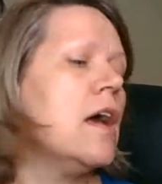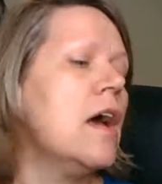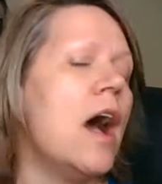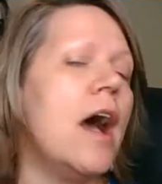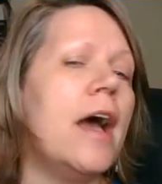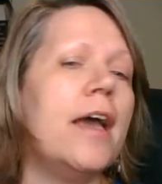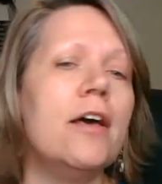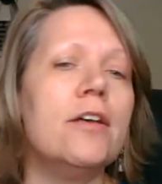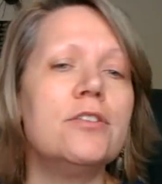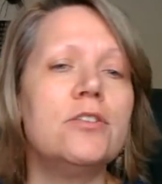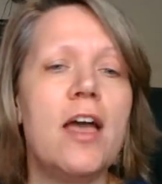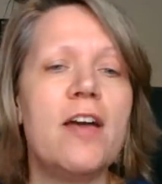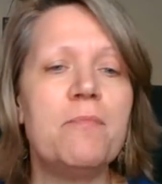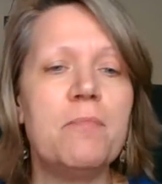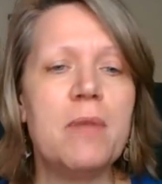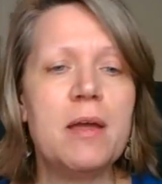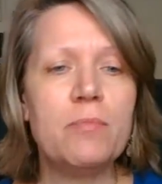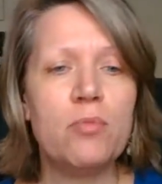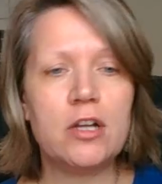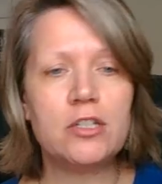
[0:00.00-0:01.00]
I also have
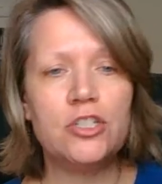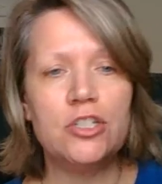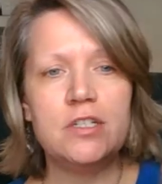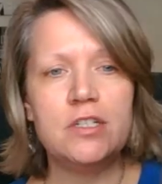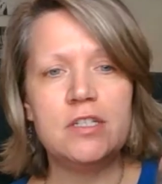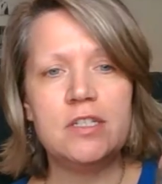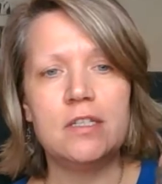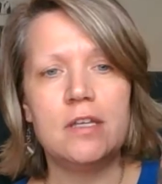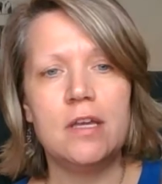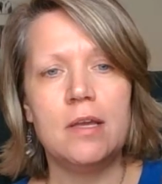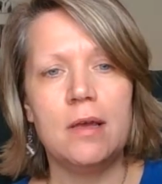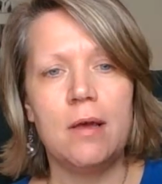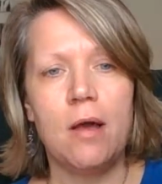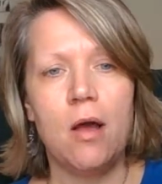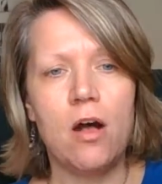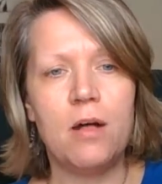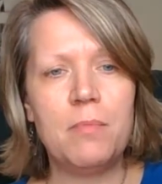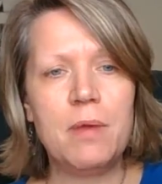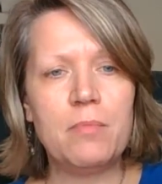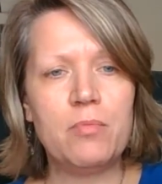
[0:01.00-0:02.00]
my brushes,
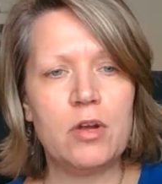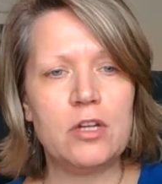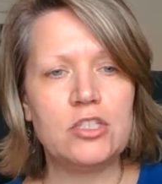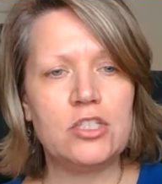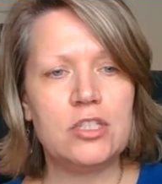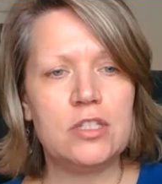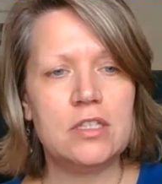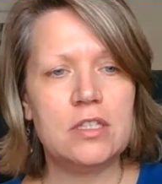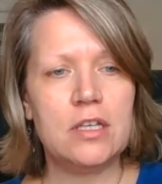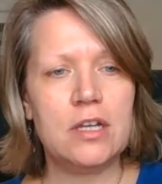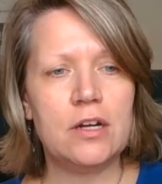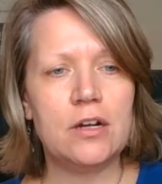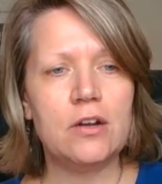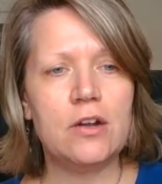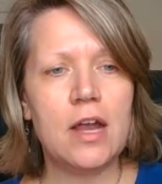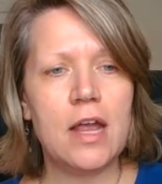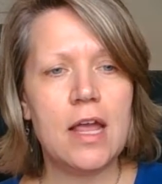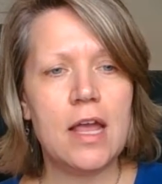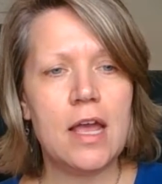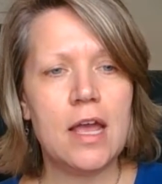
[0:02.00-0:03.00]
all my brushes
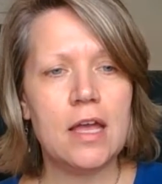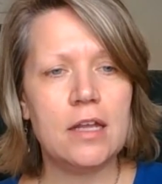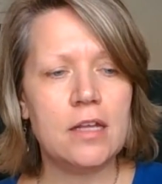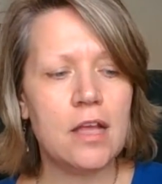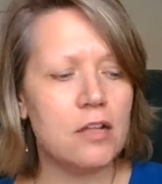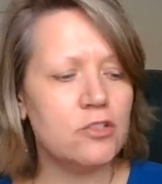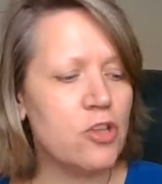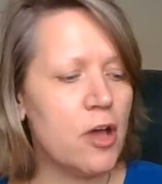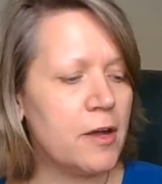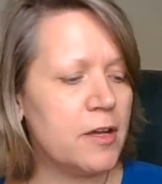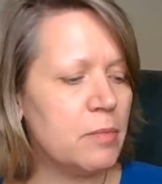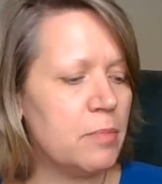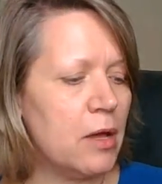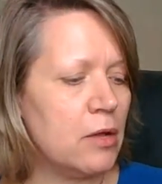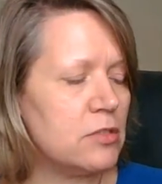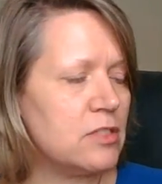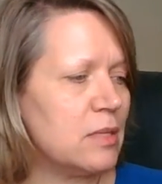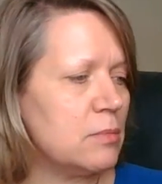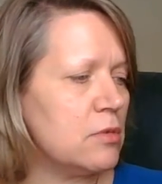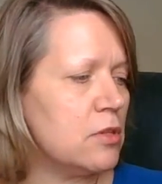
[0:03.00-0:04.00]
there, and I'll talk
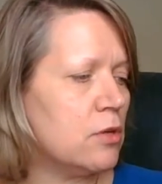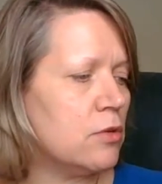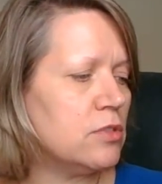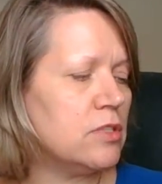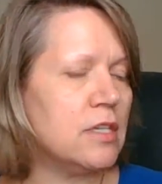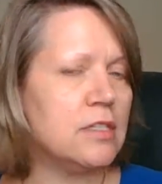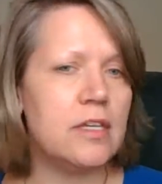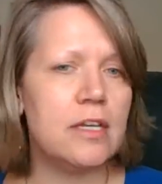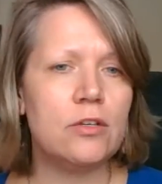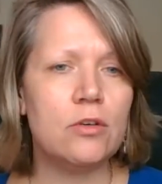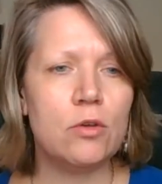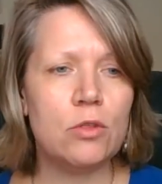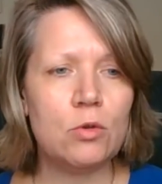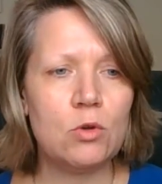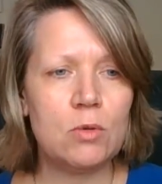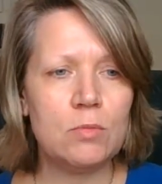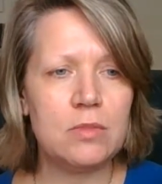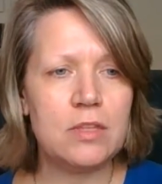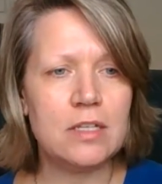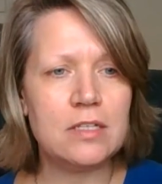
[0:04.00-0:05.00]
about some of those as I go through
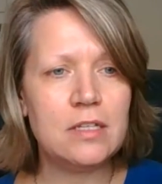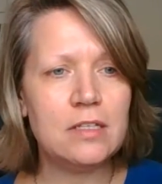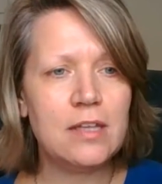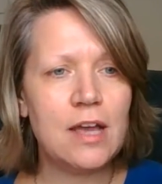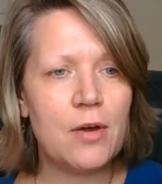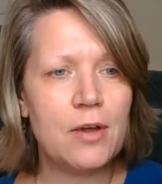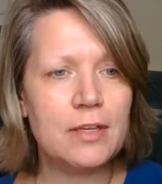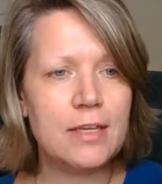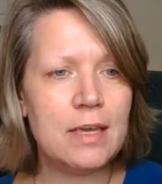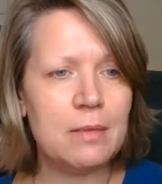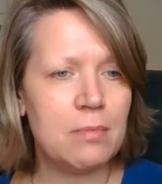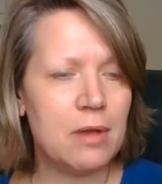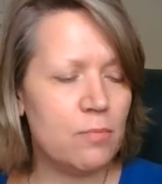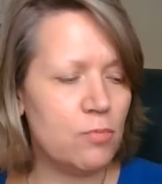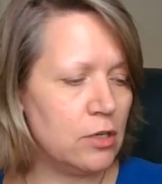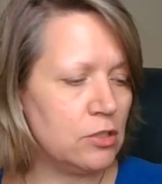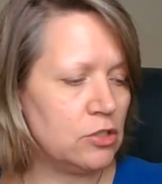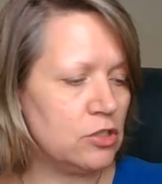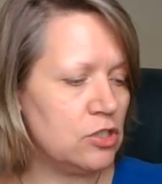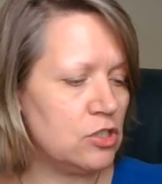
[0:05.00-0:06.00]
it. And this is how I keep my
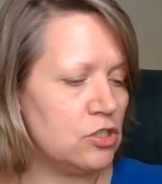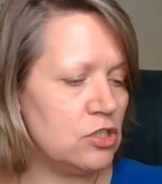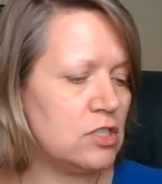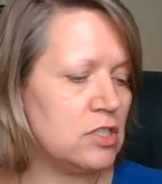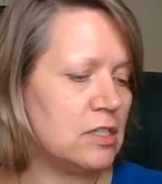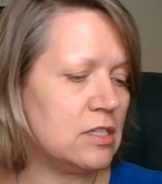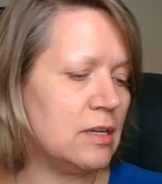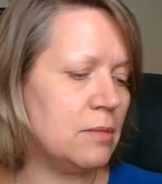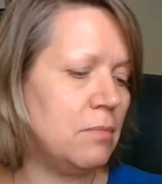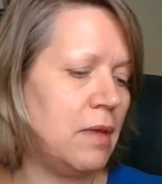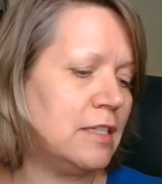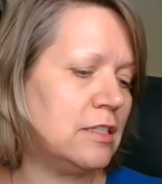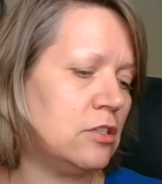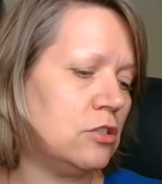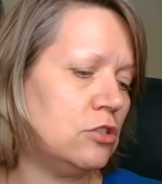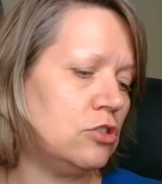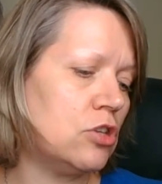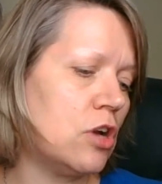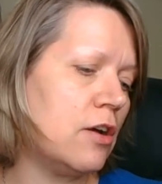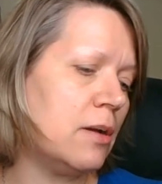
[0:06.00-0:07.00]
brushes, just in a
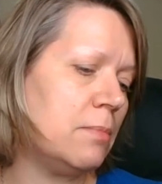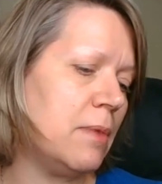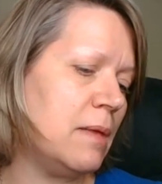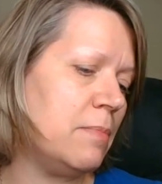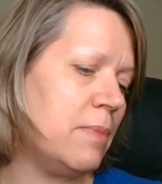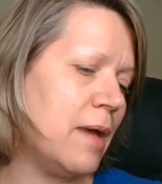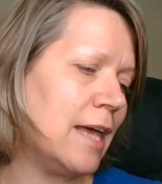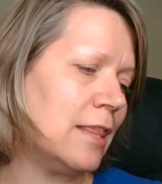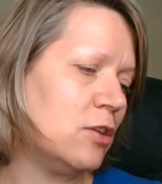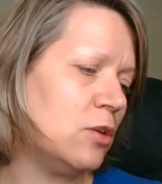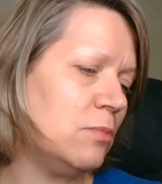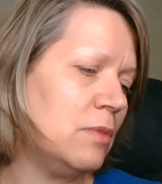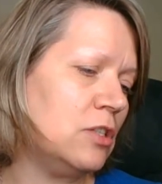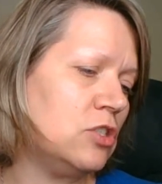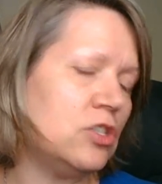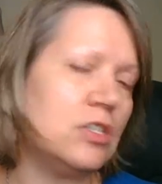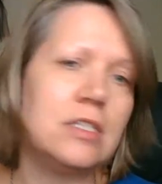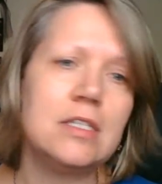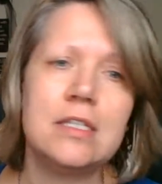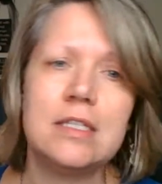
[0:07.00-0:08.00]
mason jar in my bathroom. It's
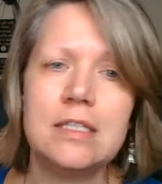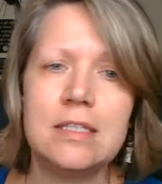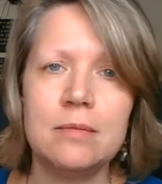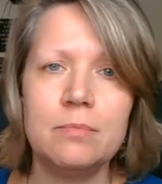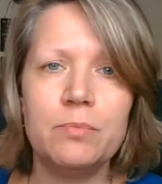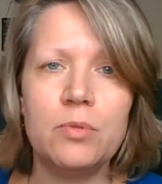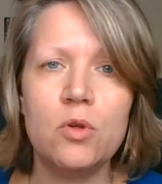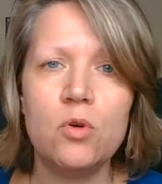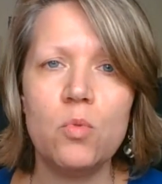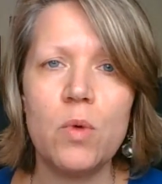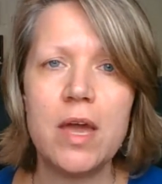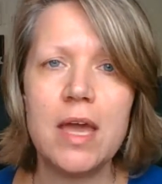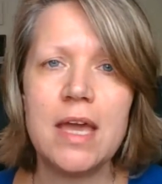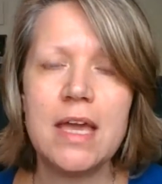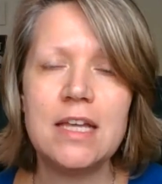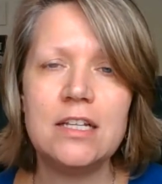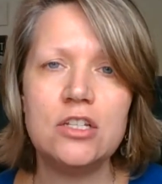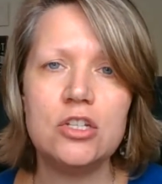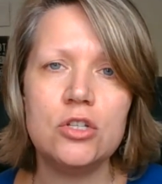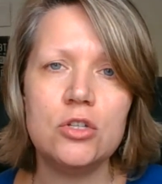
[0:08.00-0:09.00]
just a simple
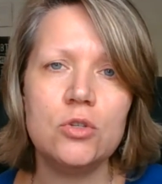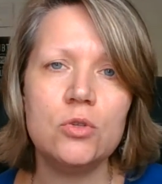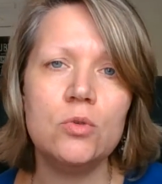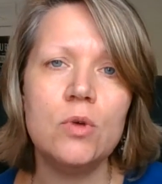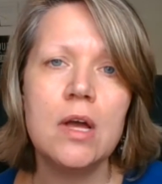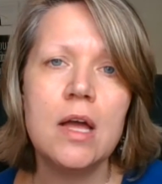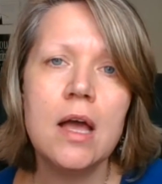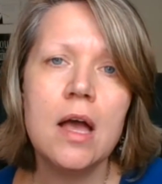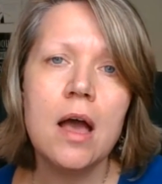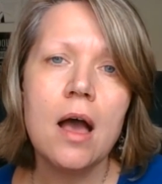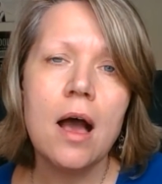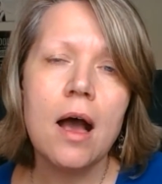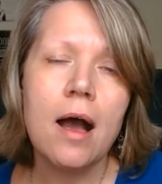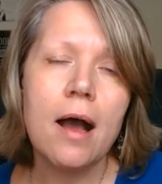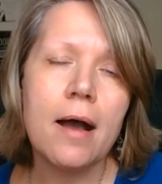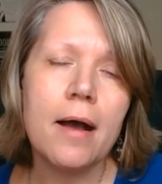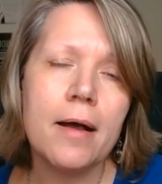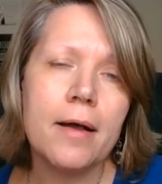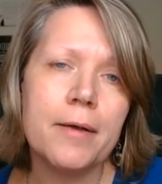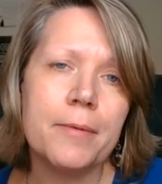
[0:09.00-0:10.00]
way to
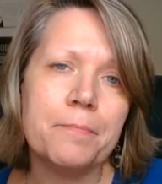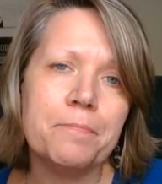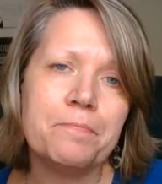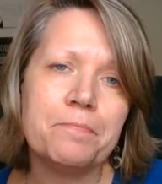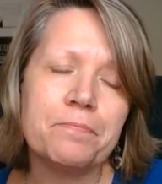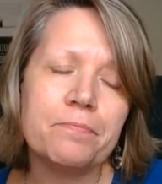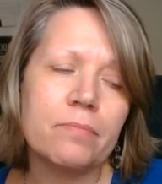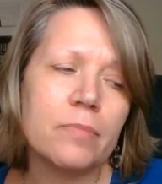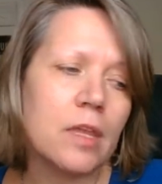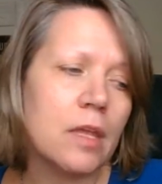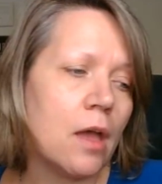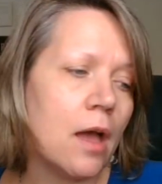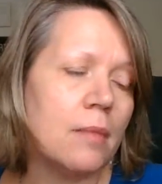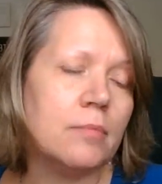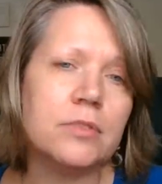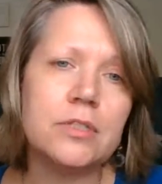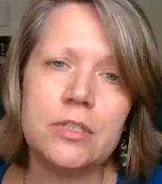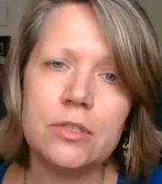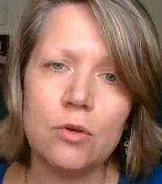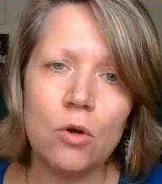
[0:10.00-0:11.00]

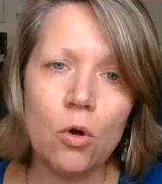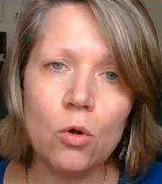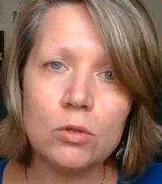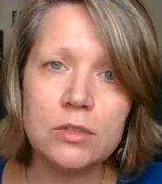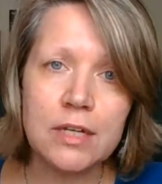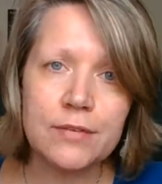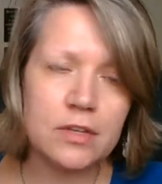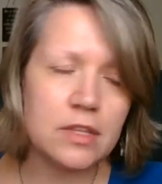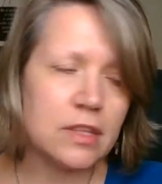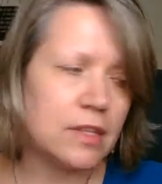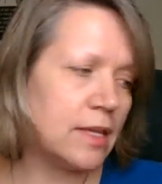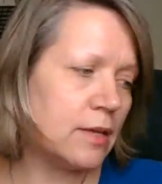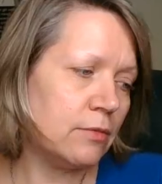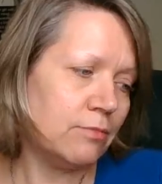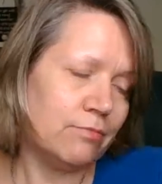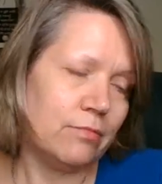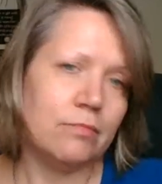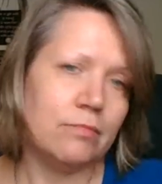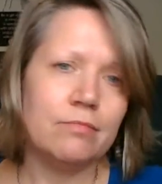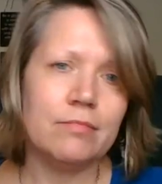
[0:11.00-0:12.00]
hold everything
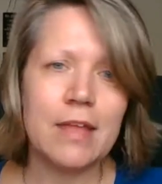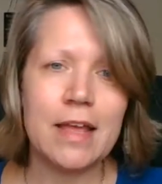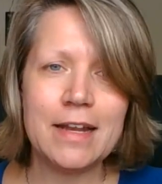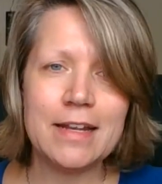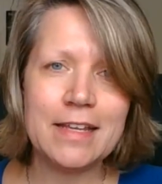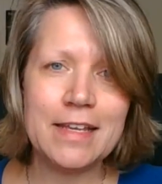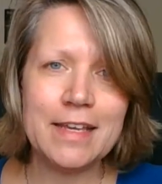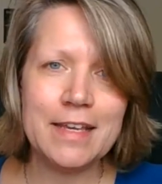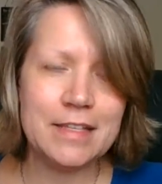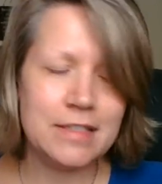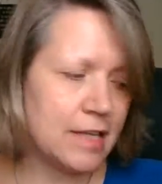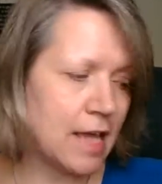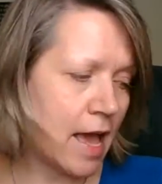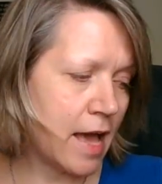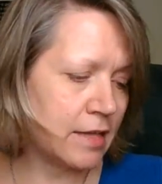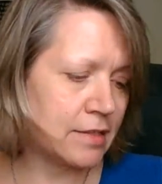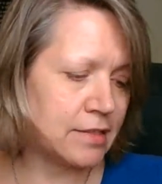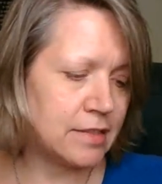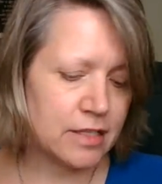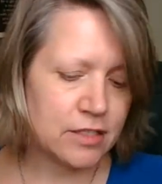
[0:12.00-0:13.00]
and easy
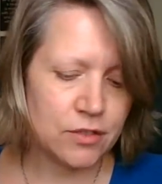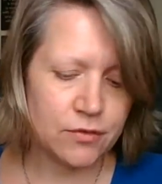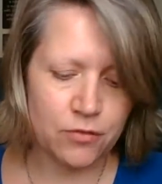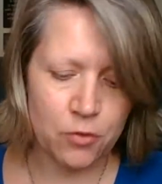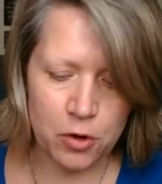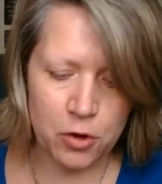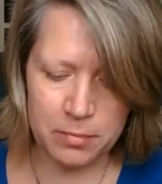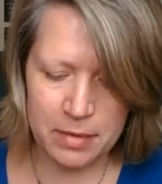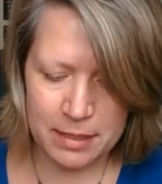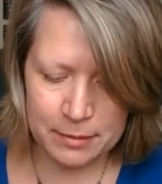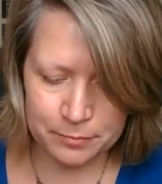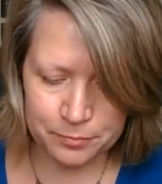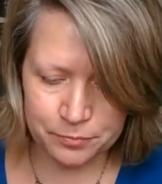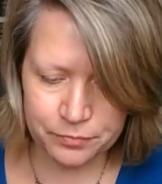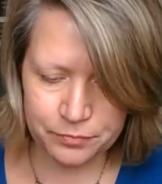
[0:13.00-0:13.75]
access for me.